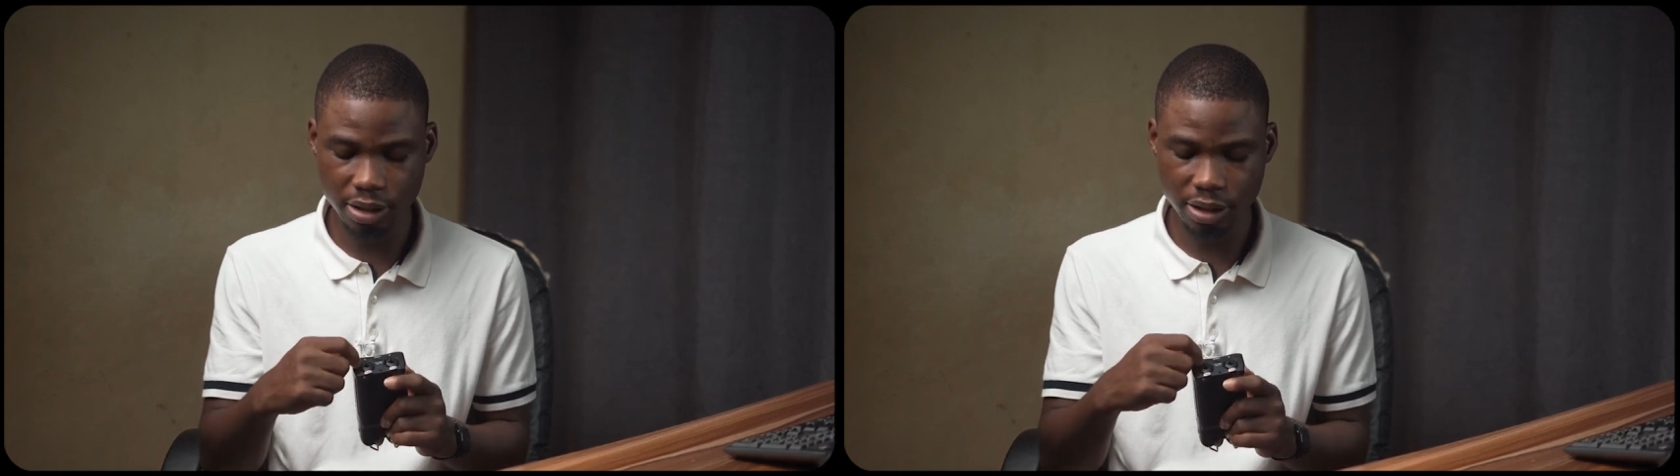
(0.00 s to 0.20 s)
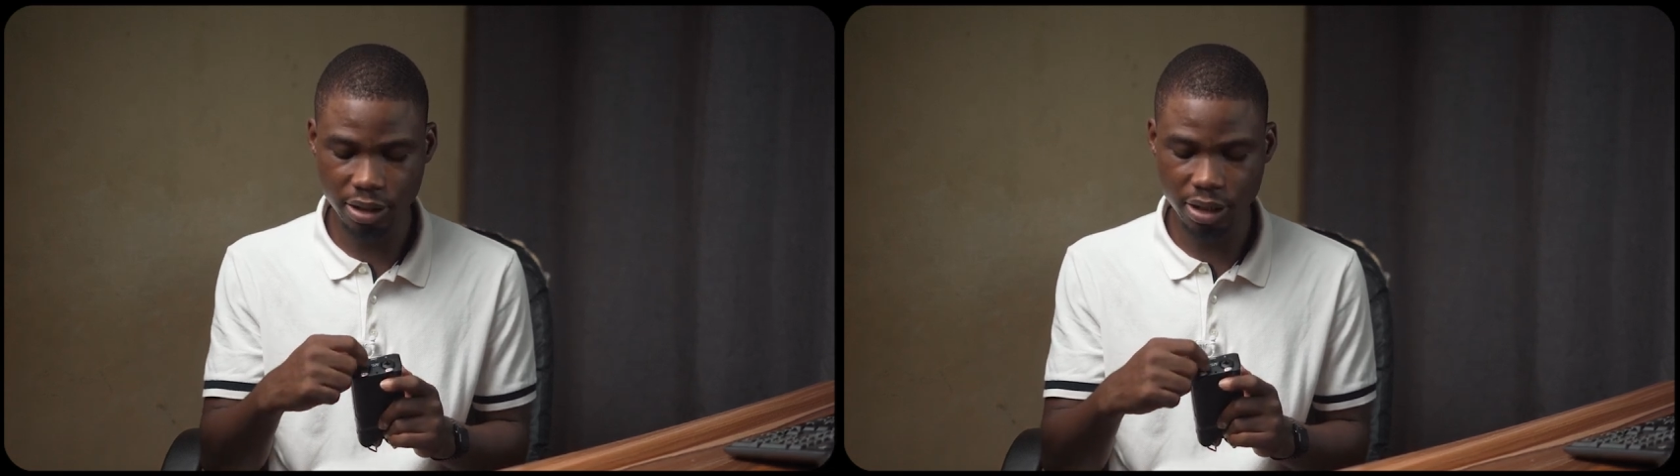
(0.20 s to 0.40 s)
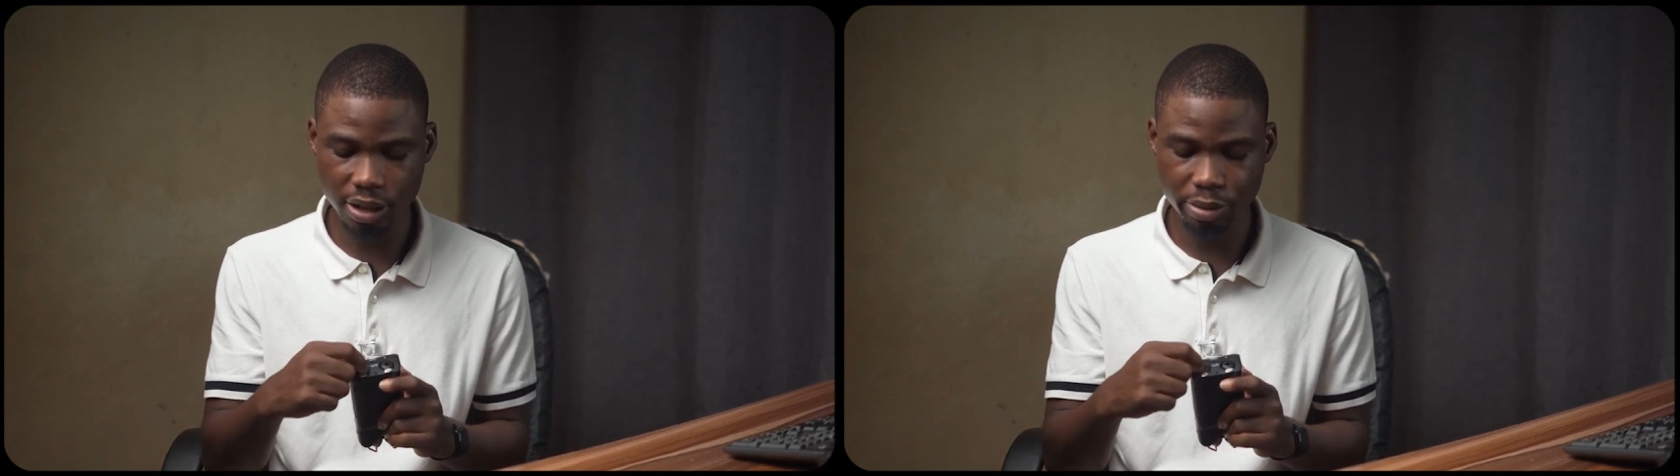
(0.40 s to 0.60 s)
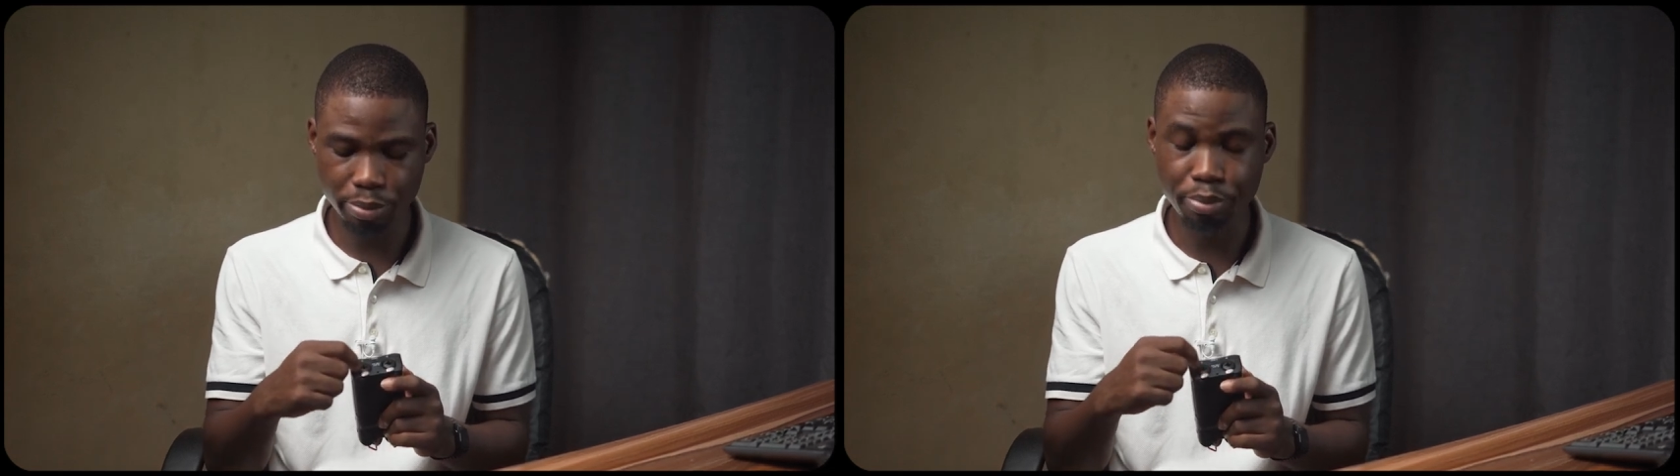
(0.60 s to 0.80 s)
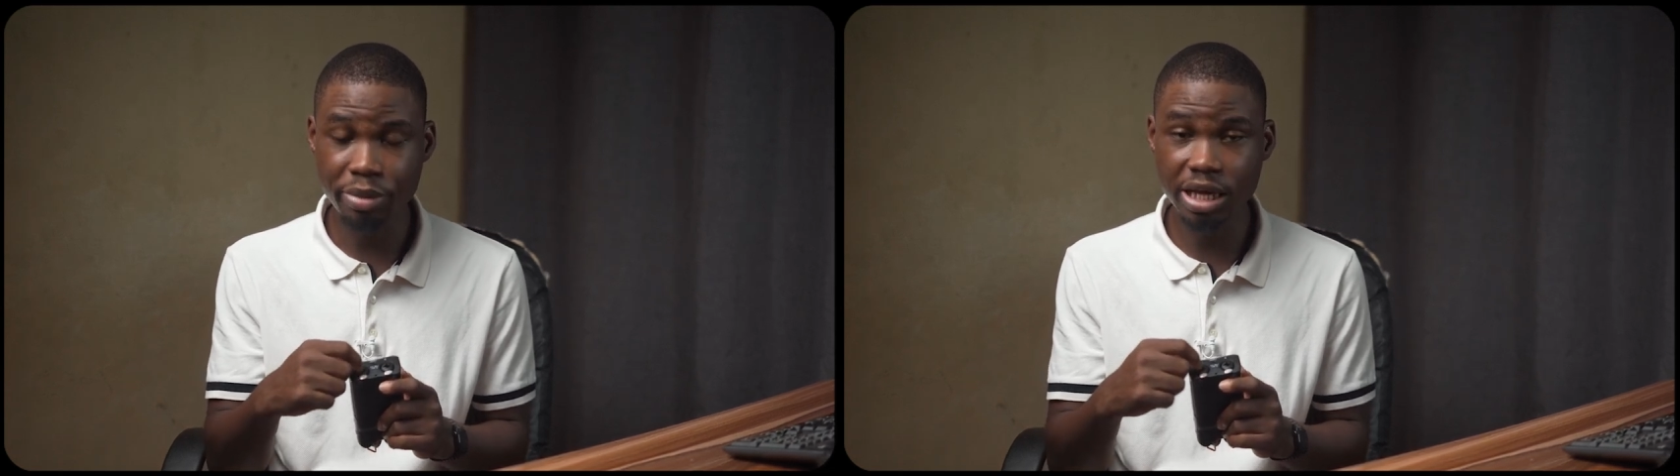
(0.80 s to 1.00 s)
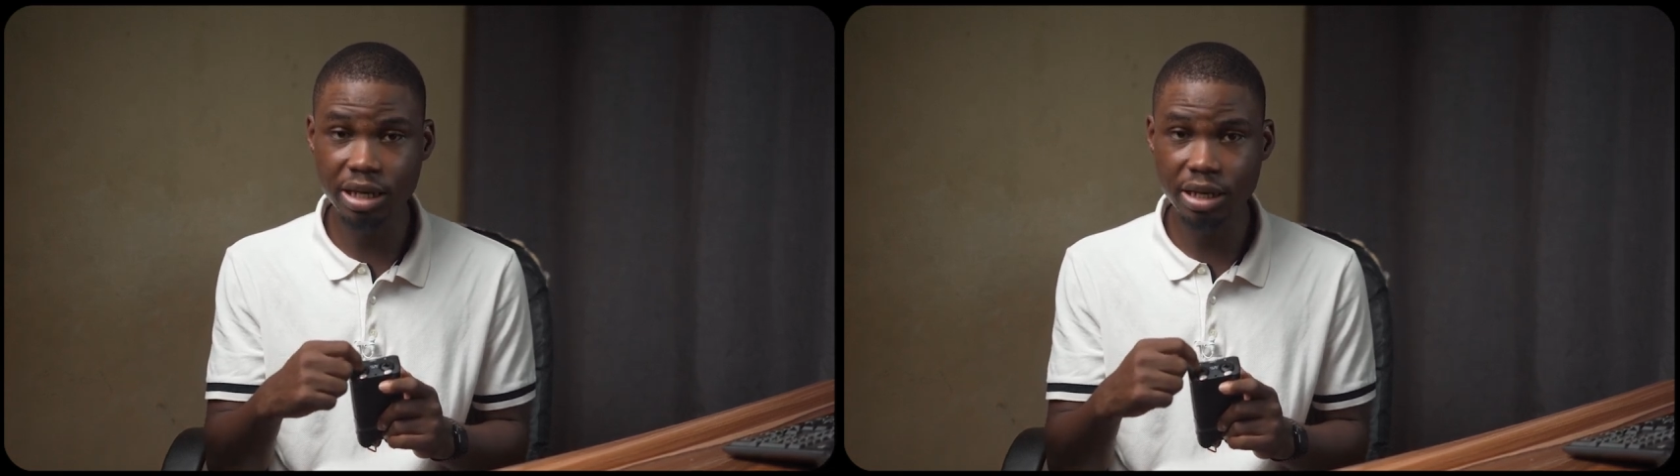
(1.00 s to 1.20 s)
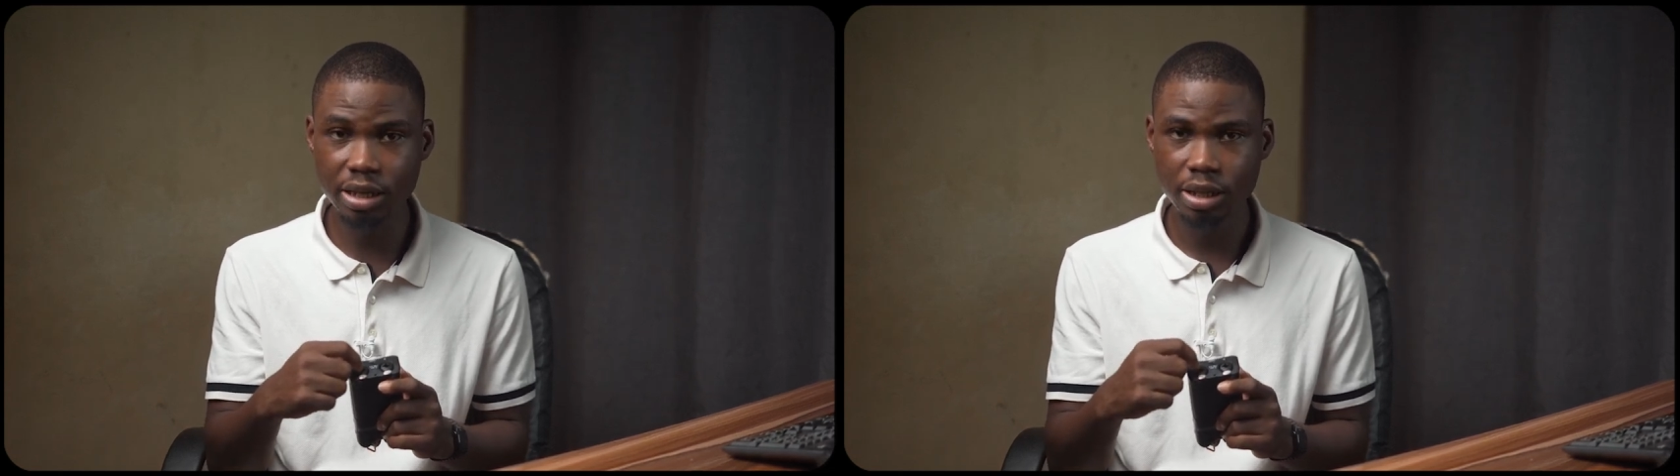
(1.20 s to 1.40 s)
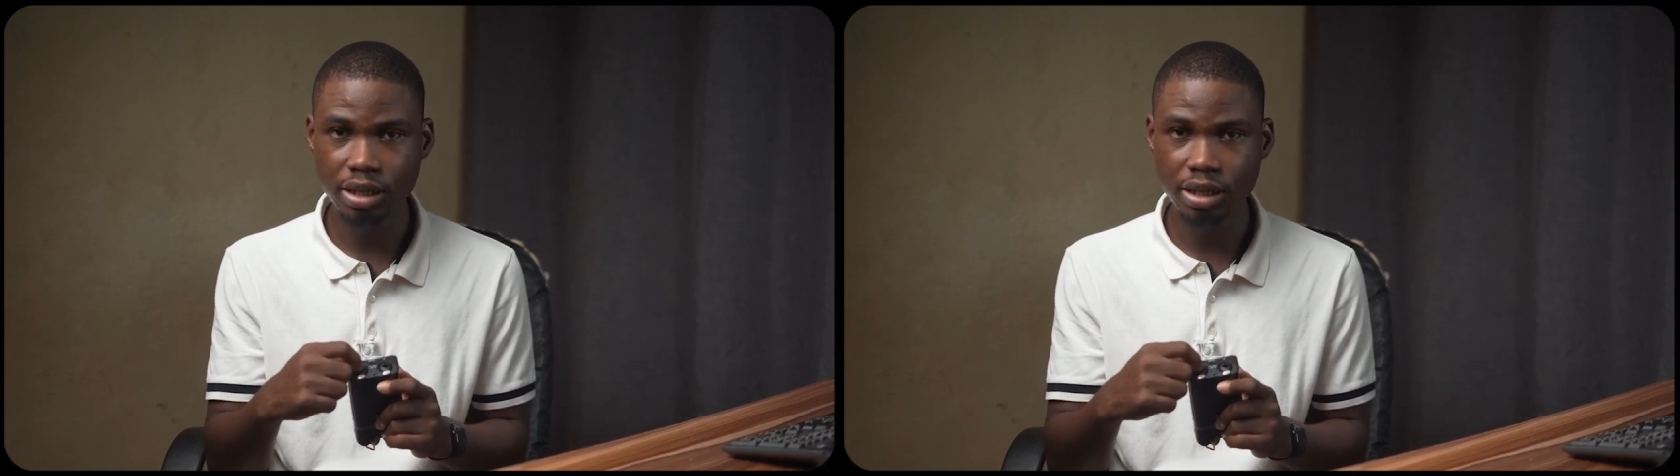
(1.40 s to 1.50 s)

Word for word: the male